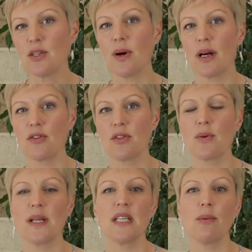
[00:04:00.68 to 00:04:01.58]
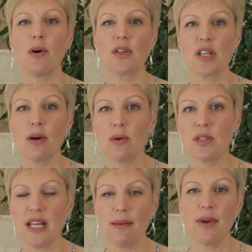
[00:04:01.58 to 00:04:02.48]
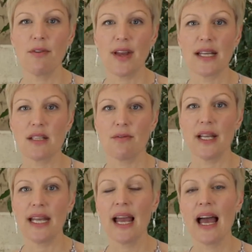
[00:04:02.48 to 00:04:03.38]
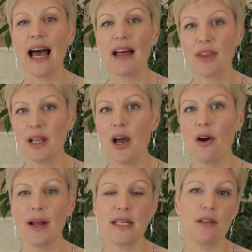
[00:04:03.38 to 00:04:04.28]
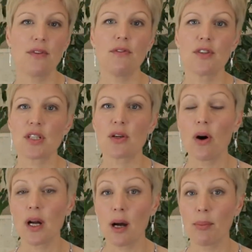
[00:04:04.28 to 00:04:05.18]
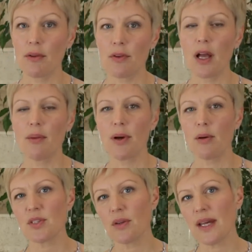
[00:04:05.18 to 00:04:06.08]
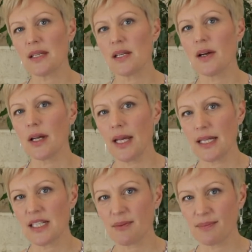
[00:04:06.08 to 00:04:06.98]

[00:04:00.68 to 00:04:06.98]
to 120 watts, so it will dim effectively at the lower end if you've just got a couple of light bulbs on that circuit.